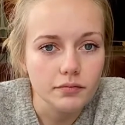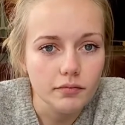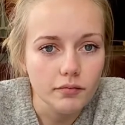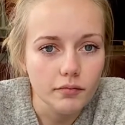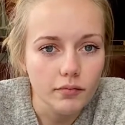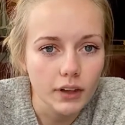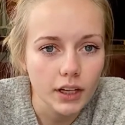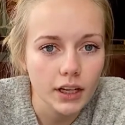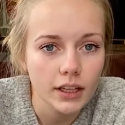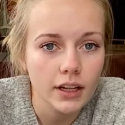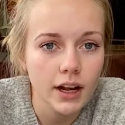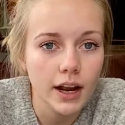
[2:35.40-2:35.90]

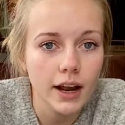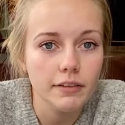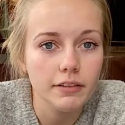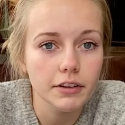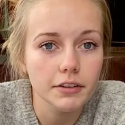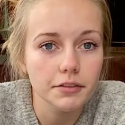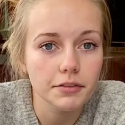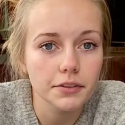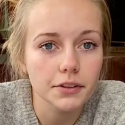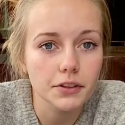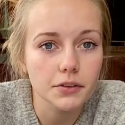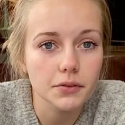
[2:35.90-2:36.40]
and I have
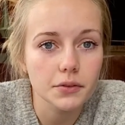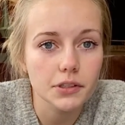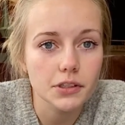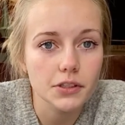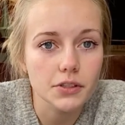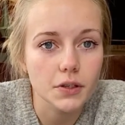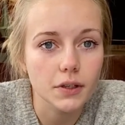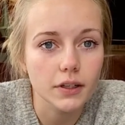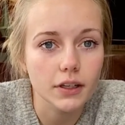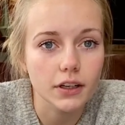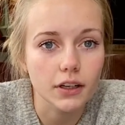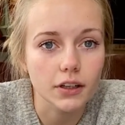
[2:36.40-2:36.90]
it filled with
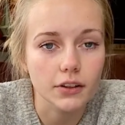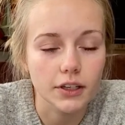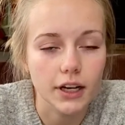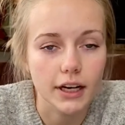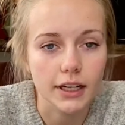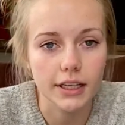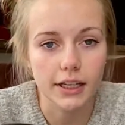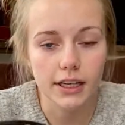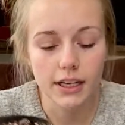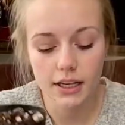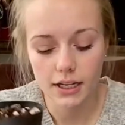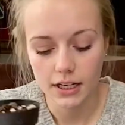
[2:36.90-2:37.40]
soil
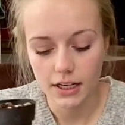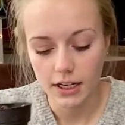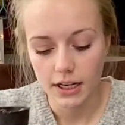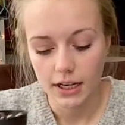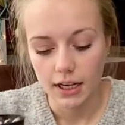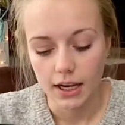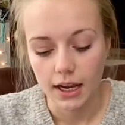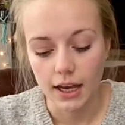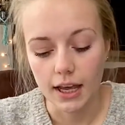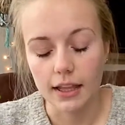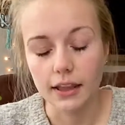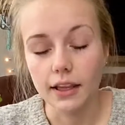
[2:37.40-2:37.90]
already.
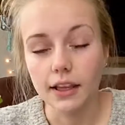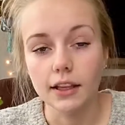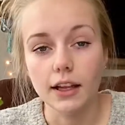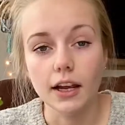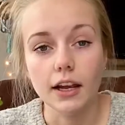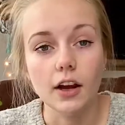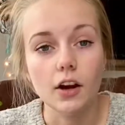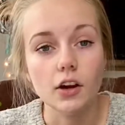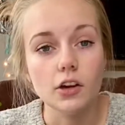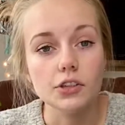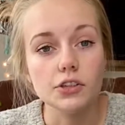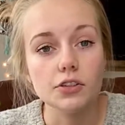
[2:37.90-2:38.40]
And then
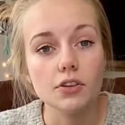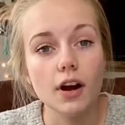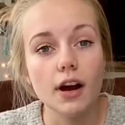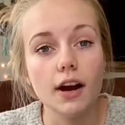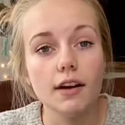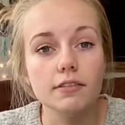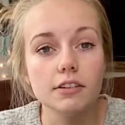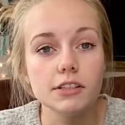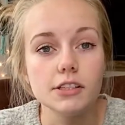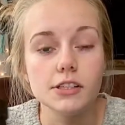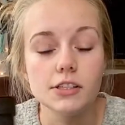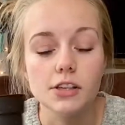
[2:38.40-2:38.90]
I also
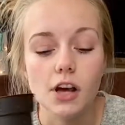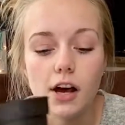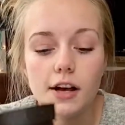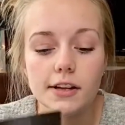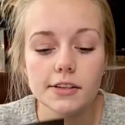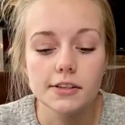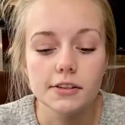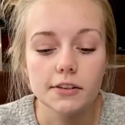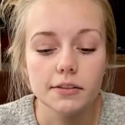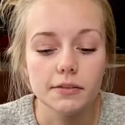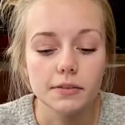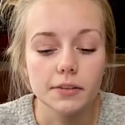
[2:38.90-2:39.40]
have a
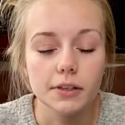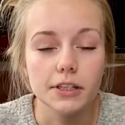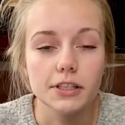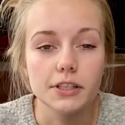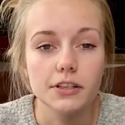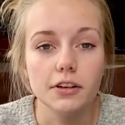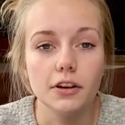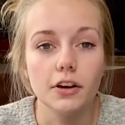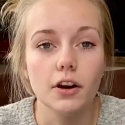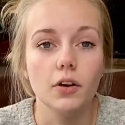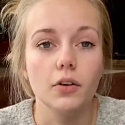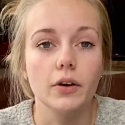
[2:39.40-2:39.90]
saucer for it
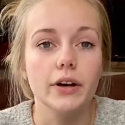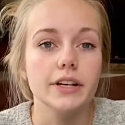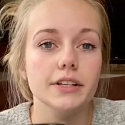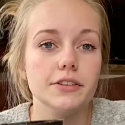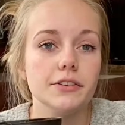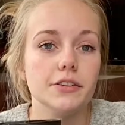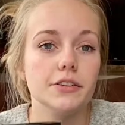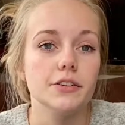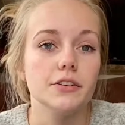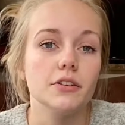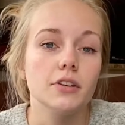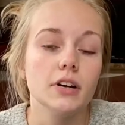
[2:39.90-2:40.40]
to go
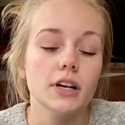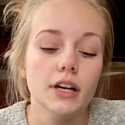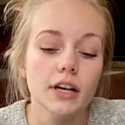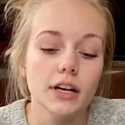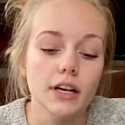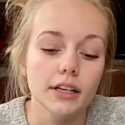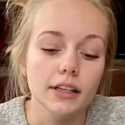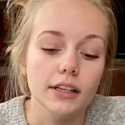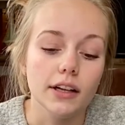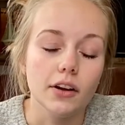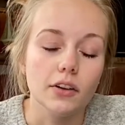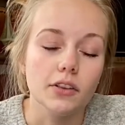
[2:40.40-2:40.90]
into.
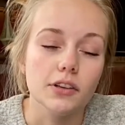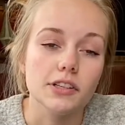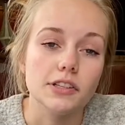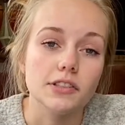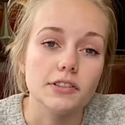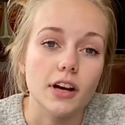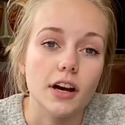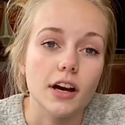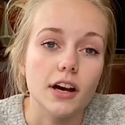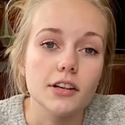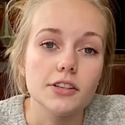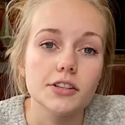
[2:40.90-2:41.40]
Now, the
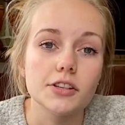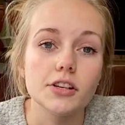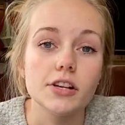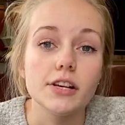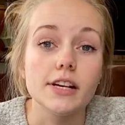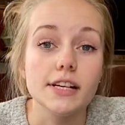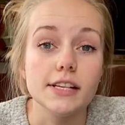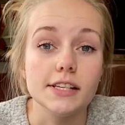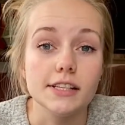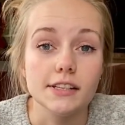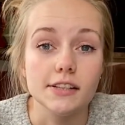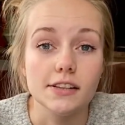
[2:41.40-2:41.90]
saucer
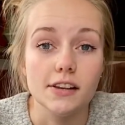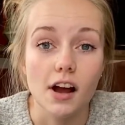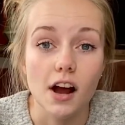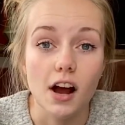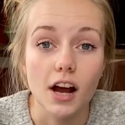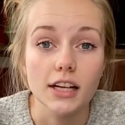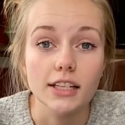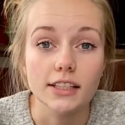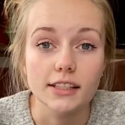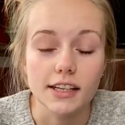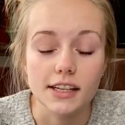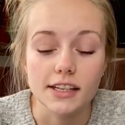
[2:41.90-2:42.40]
is
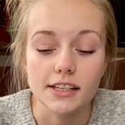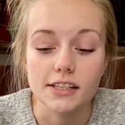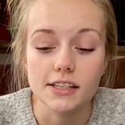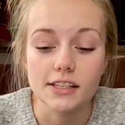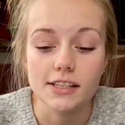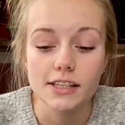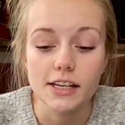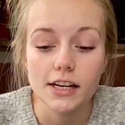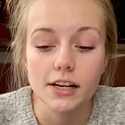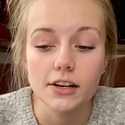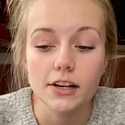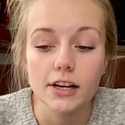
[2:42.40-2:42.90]
not
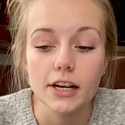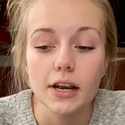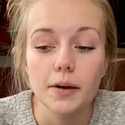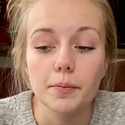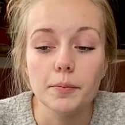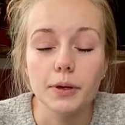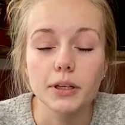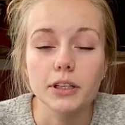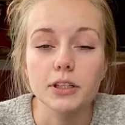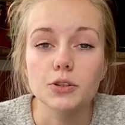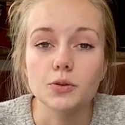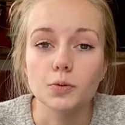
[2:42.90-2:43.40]
necessary,
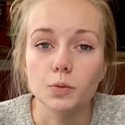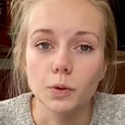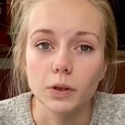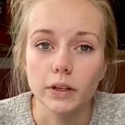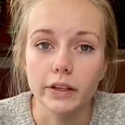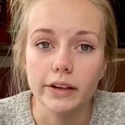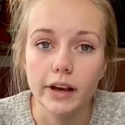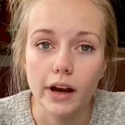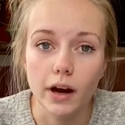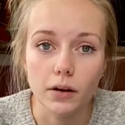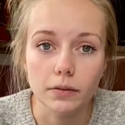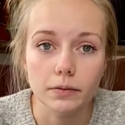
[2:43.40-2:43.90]
but it's
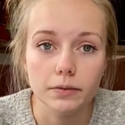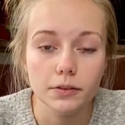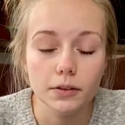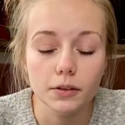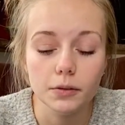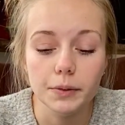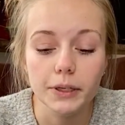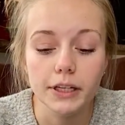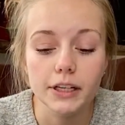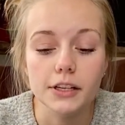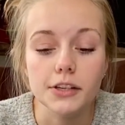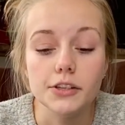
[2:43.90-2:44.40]
really helpful
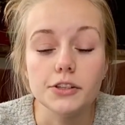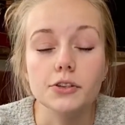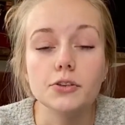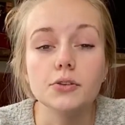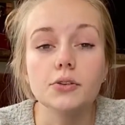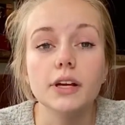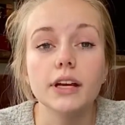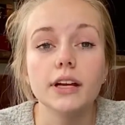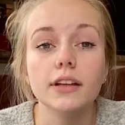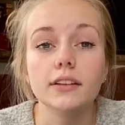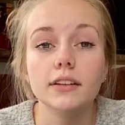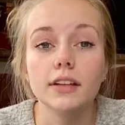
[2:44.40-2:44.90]
because you
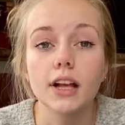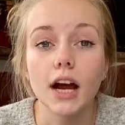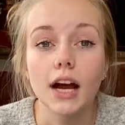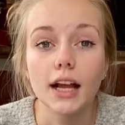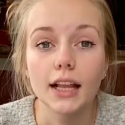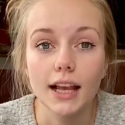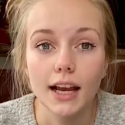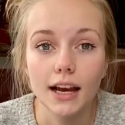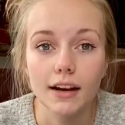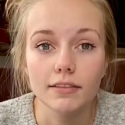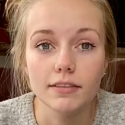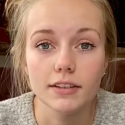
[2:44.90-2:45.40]

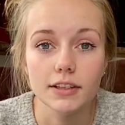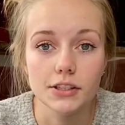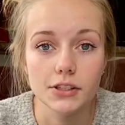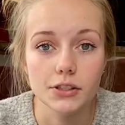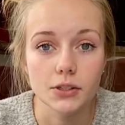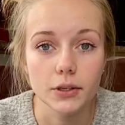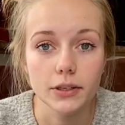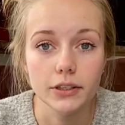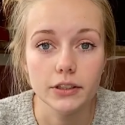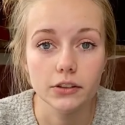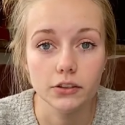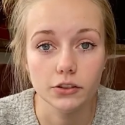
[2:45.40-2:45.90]
cannot have the
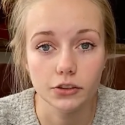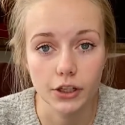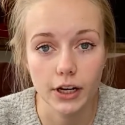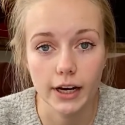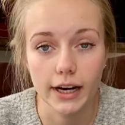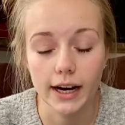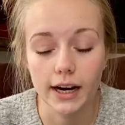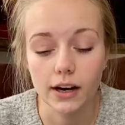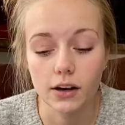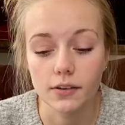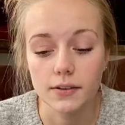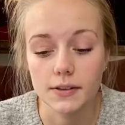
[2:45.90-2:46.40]
soil dry
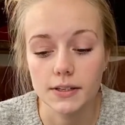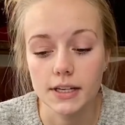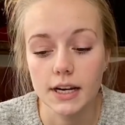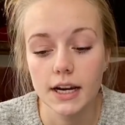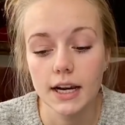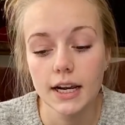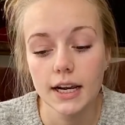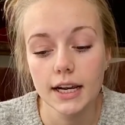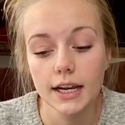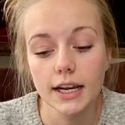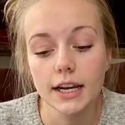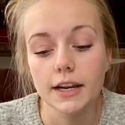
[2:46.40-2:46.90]
out.
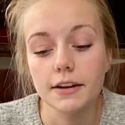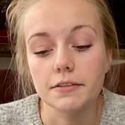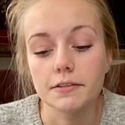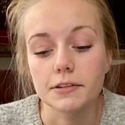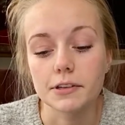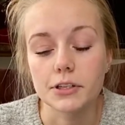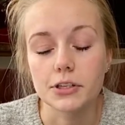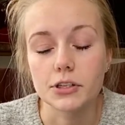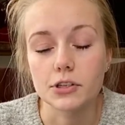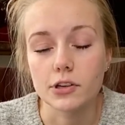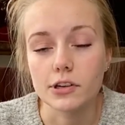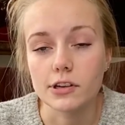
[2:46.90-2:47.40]
If
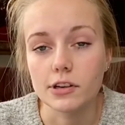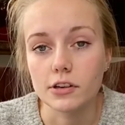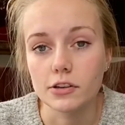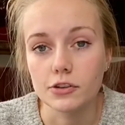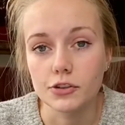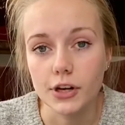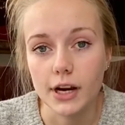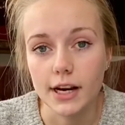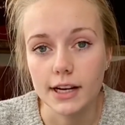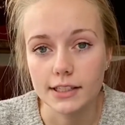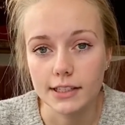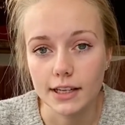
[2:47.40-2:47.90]
your soil
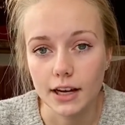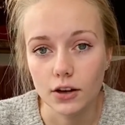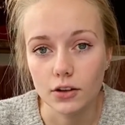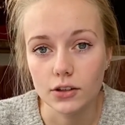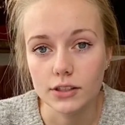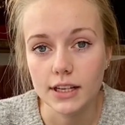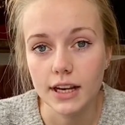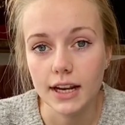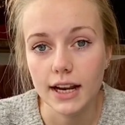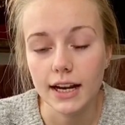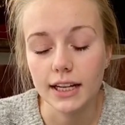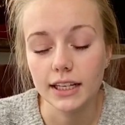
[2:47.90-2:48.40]
dries
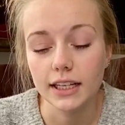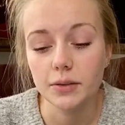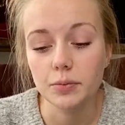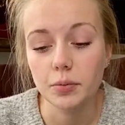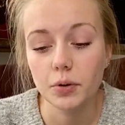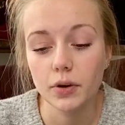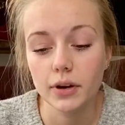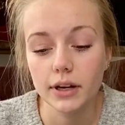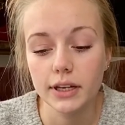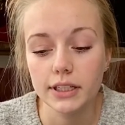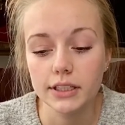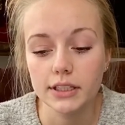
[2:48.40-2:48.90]
out at any
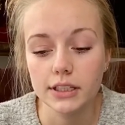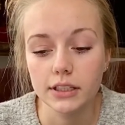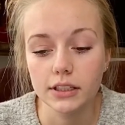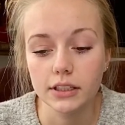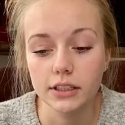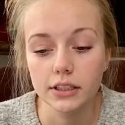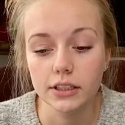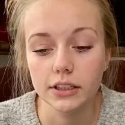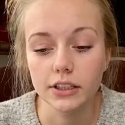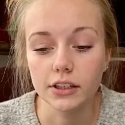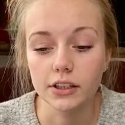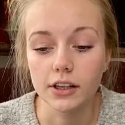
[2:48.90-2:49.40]
point,
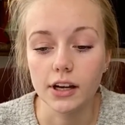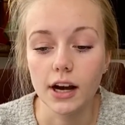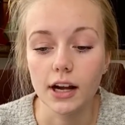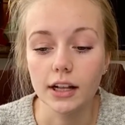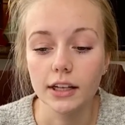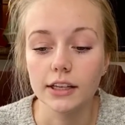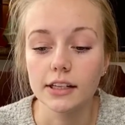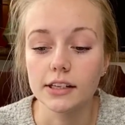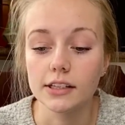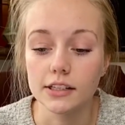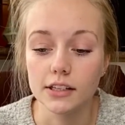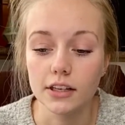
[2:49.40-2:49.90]
your
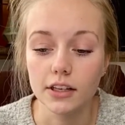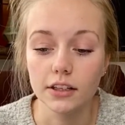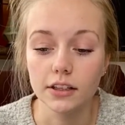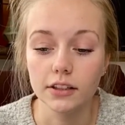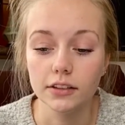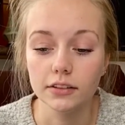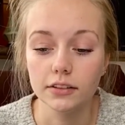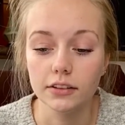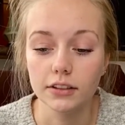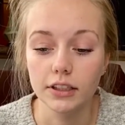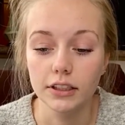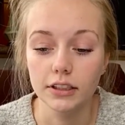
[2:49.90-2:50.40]
cuttings are
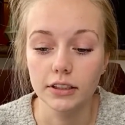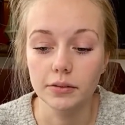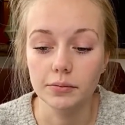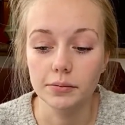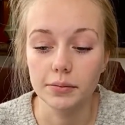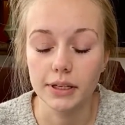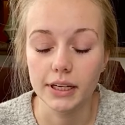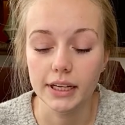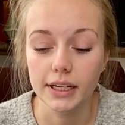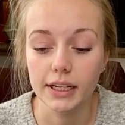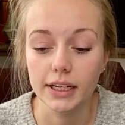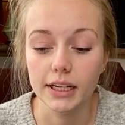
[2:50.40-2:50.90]
gonna
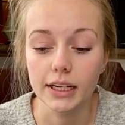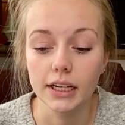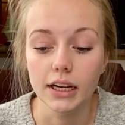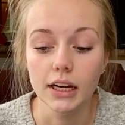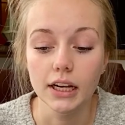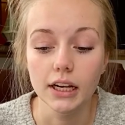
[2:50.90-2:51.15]
be